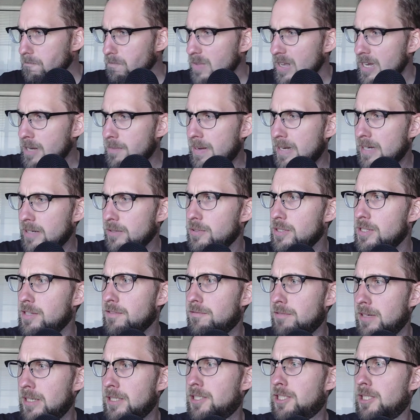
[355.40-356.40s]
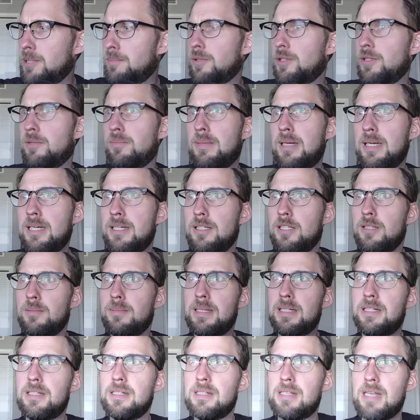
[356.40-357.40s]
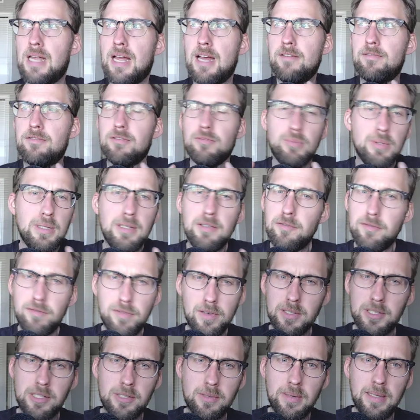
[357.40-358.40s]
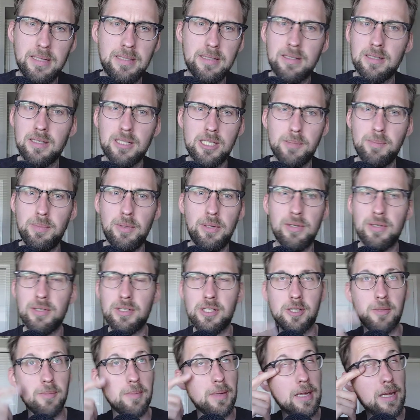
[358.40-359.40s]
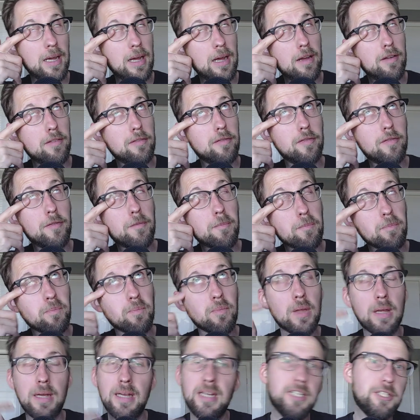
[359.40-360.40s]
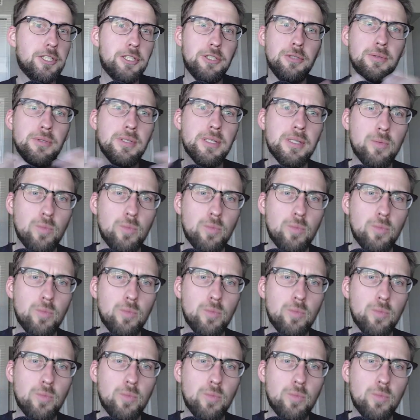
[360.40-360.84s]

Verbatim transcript: lose a friendship, or you may just have a really frustrating experience. You may have issues at